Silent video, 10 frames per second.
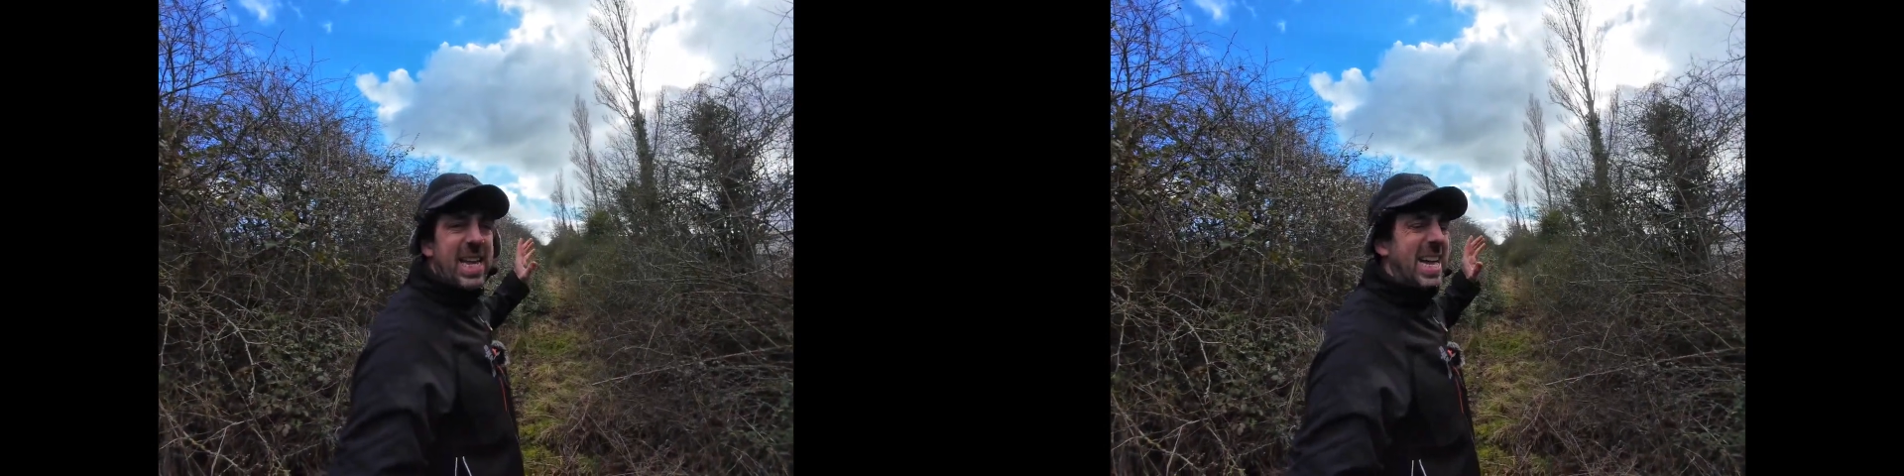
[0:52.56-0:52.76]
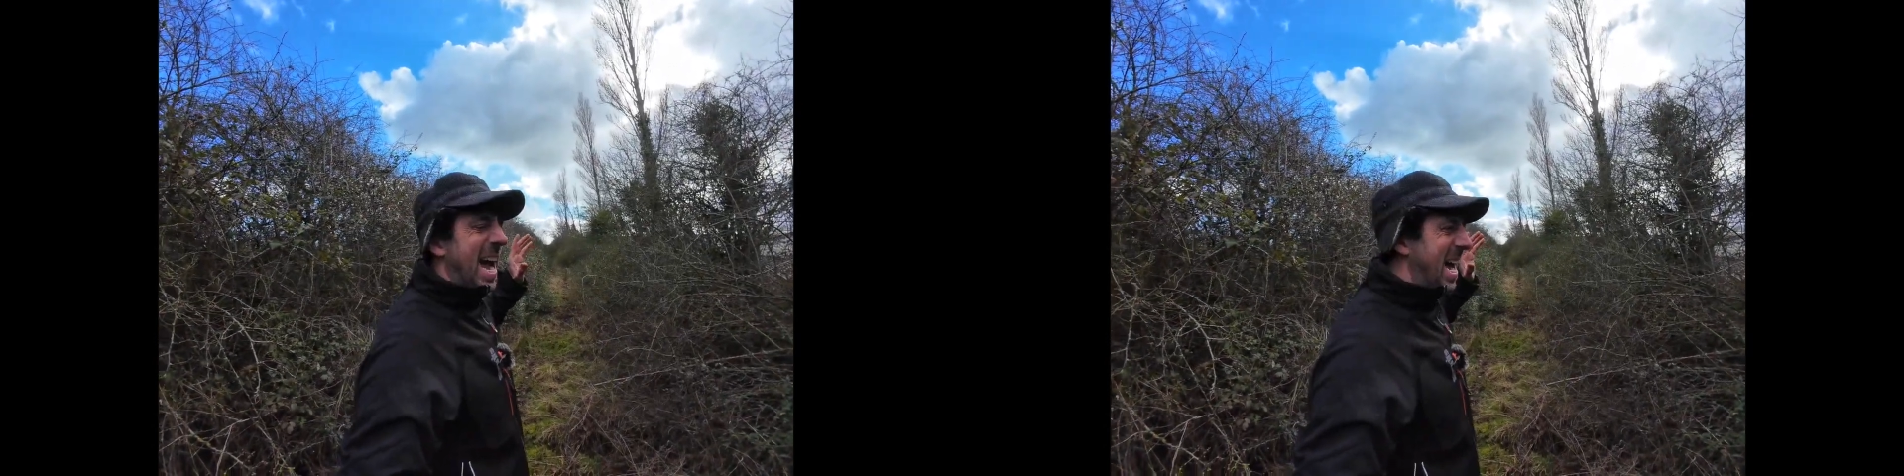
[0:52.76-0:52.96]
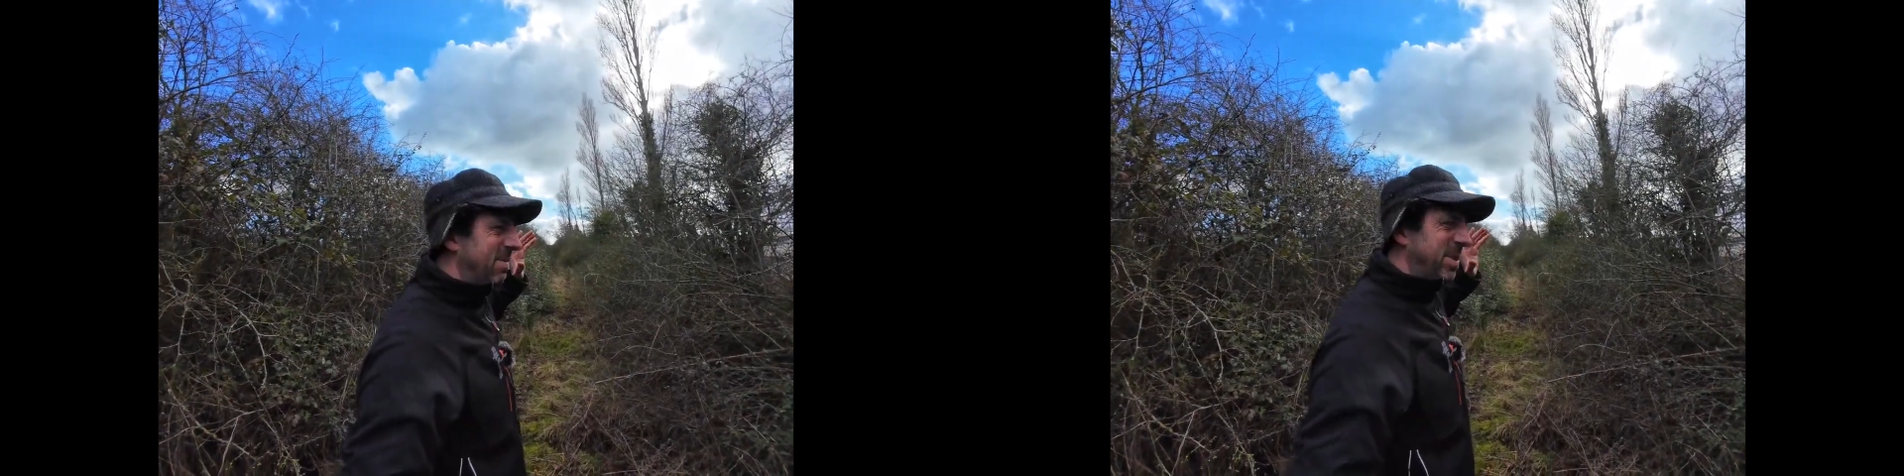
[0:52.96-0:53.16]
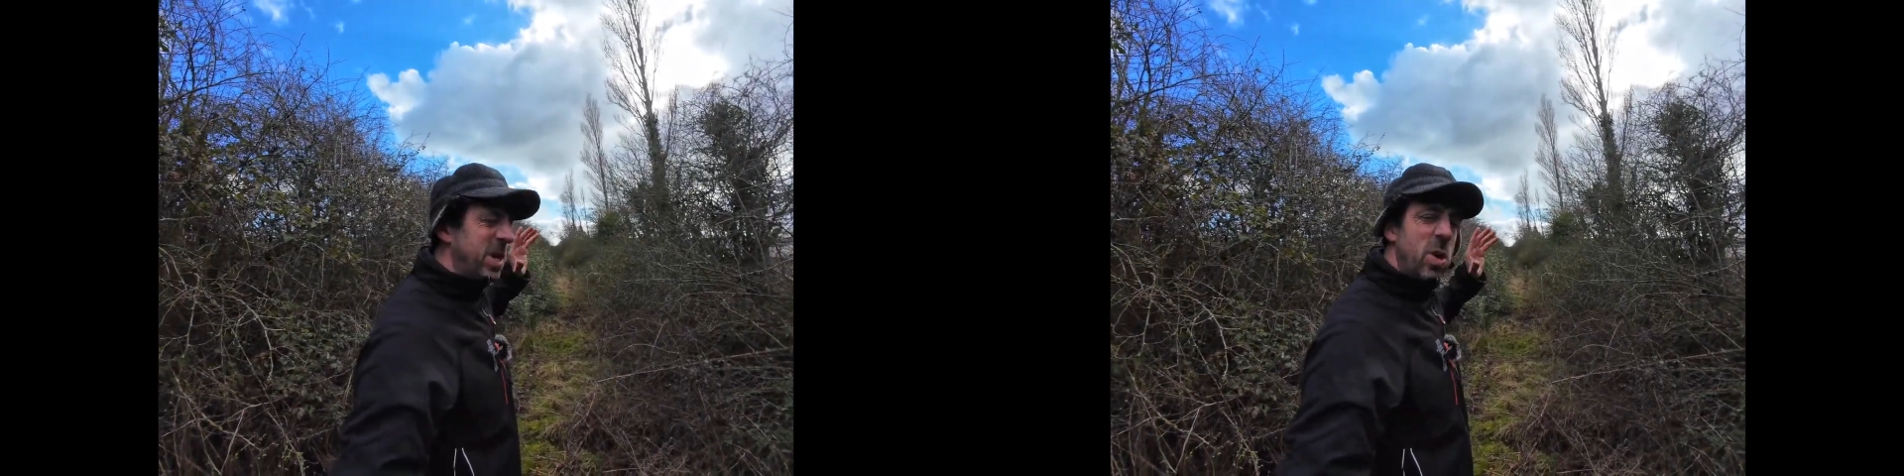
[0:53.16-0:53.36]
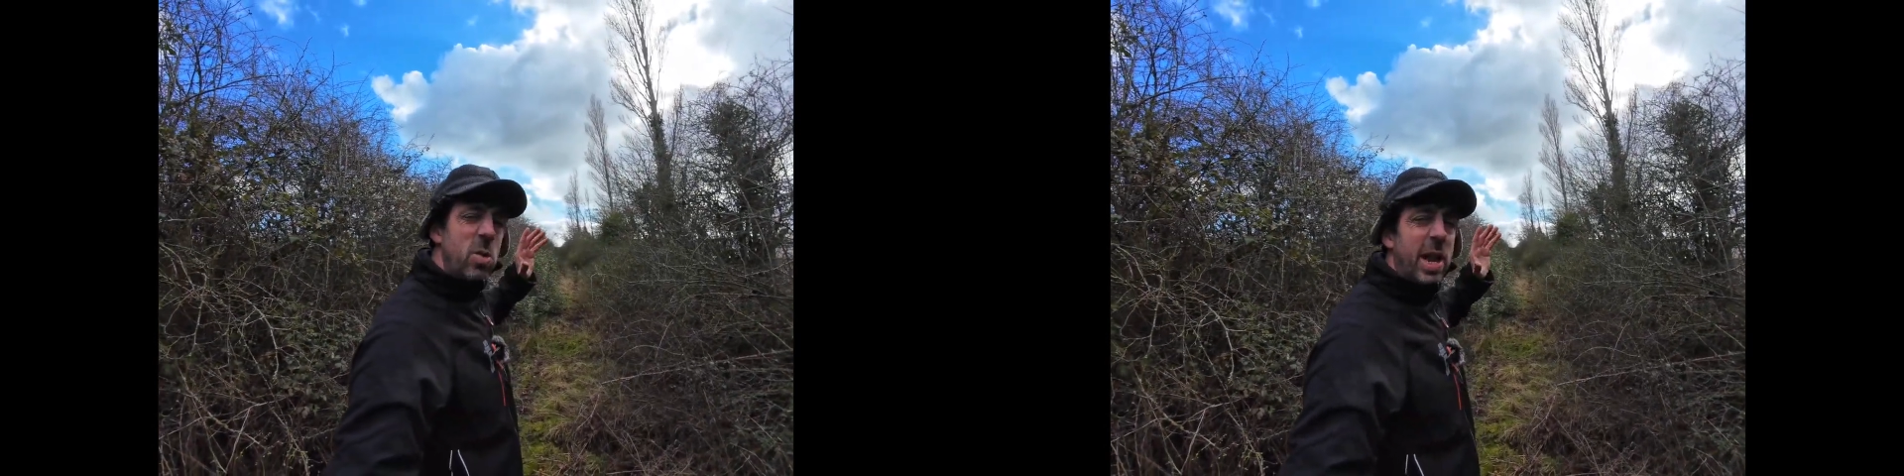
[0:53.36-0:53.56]
is
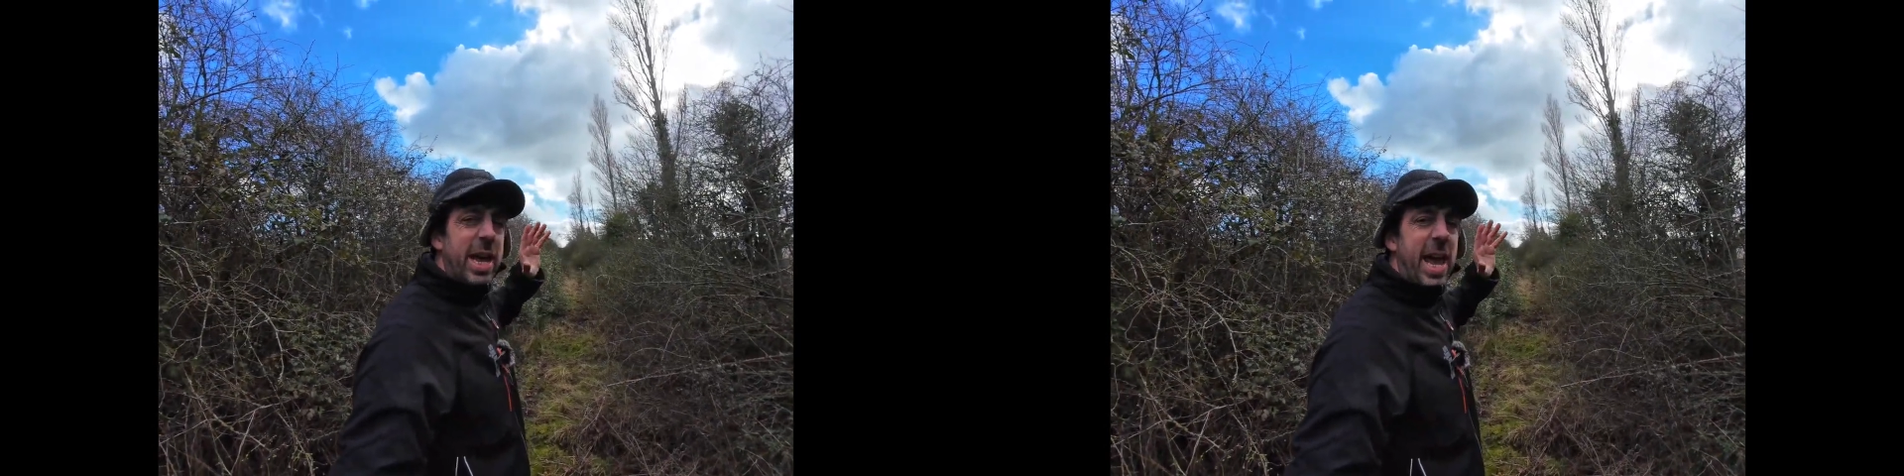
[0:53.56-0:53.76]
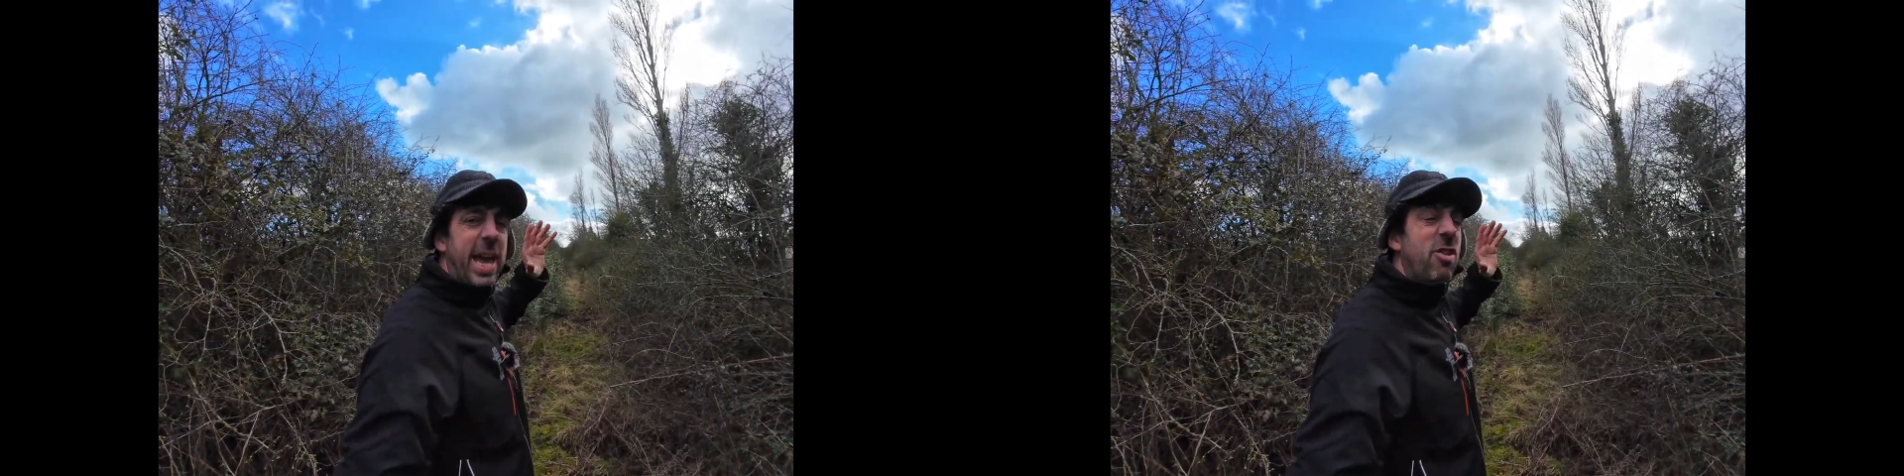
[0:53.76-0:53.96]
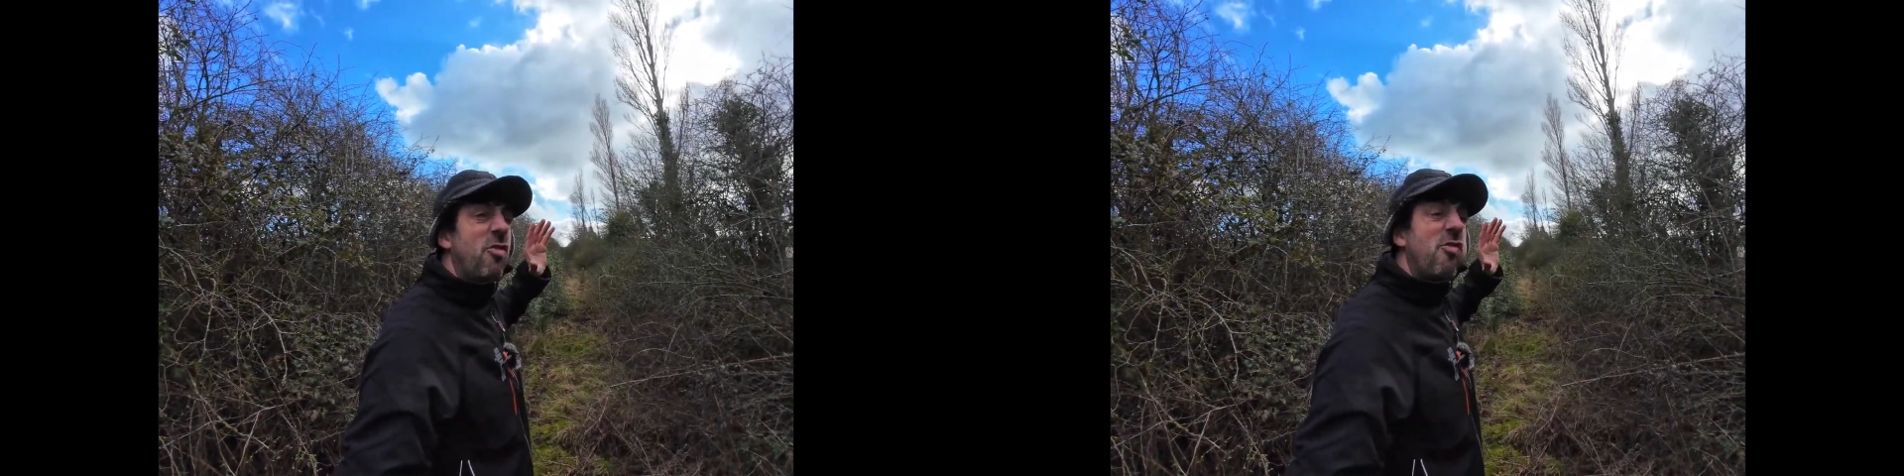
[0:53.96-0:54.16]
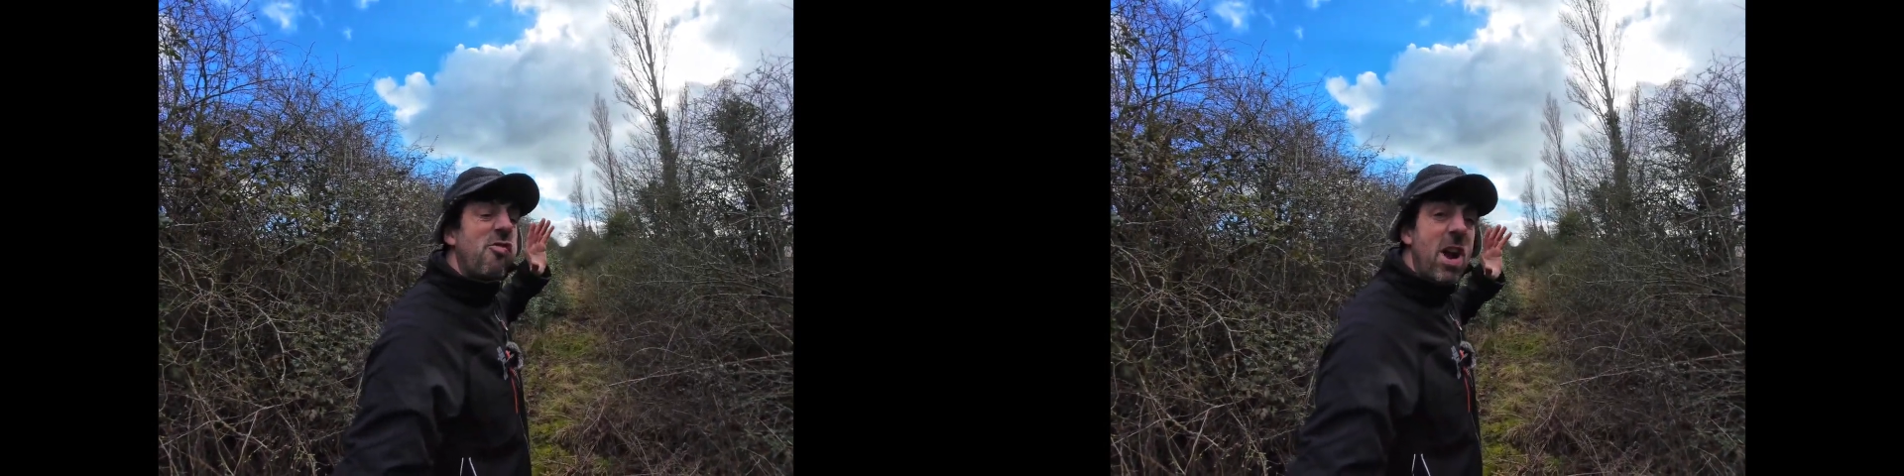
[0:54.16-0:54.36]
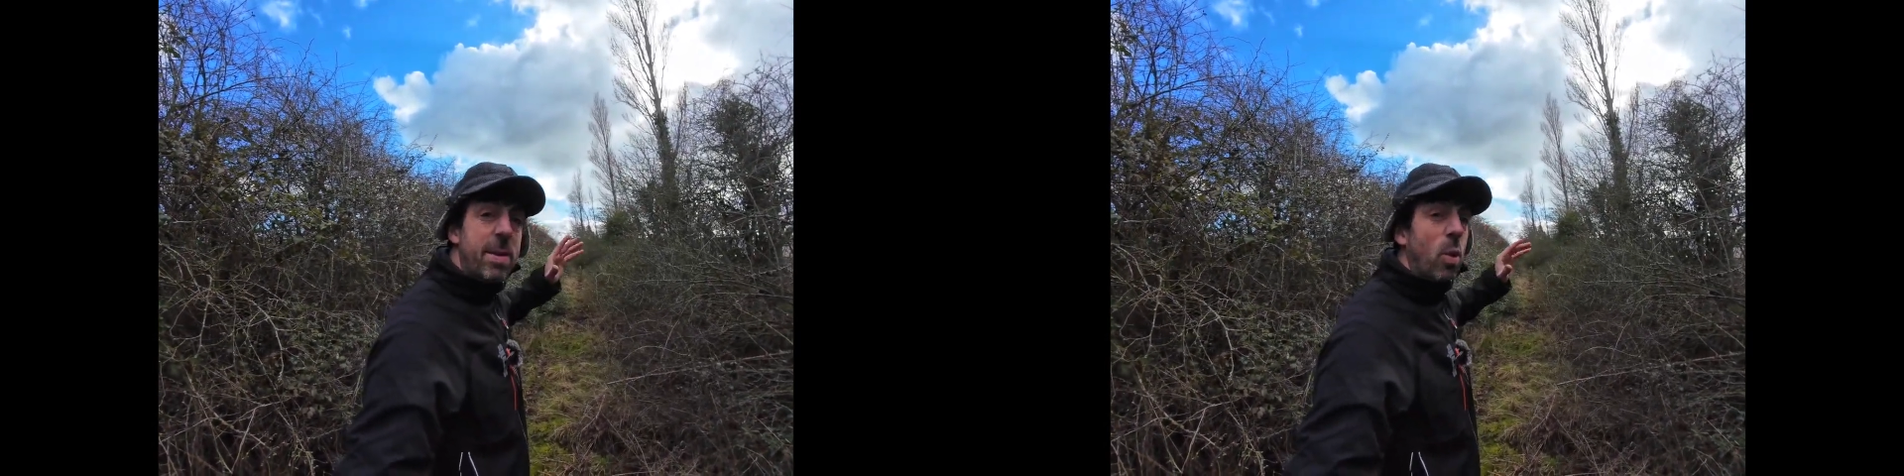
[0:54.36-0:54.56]
absolutely
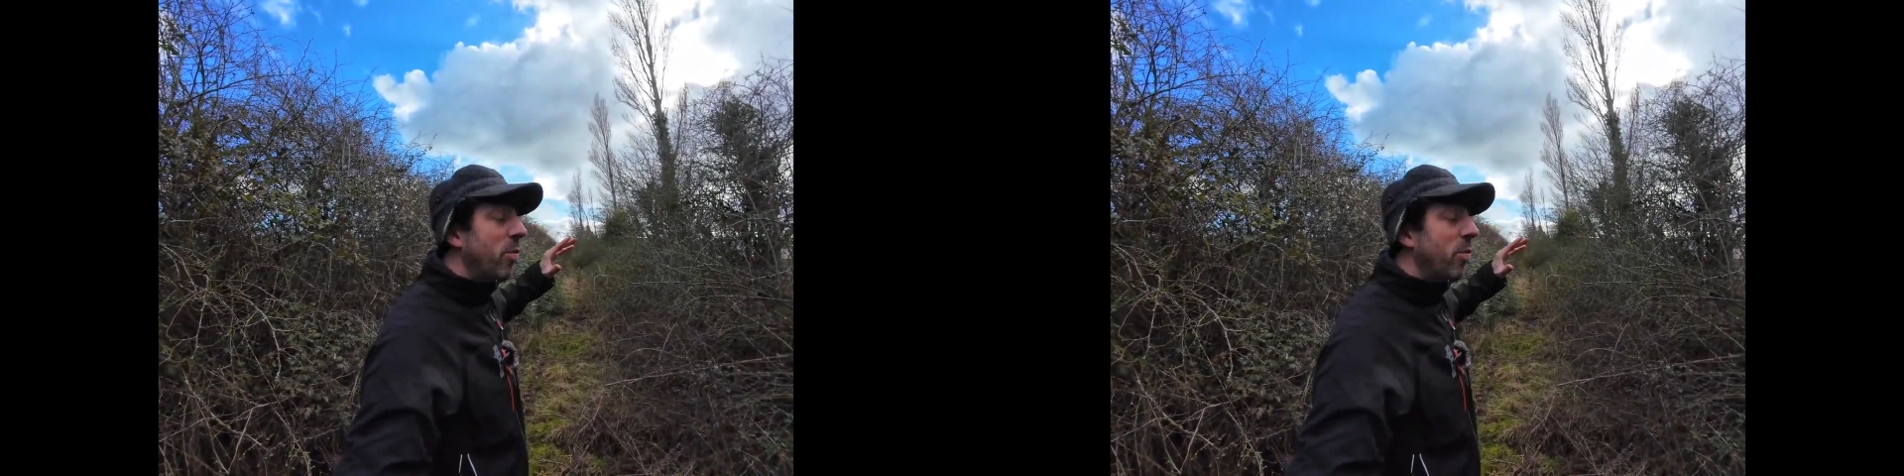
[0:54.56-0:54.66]
incredible.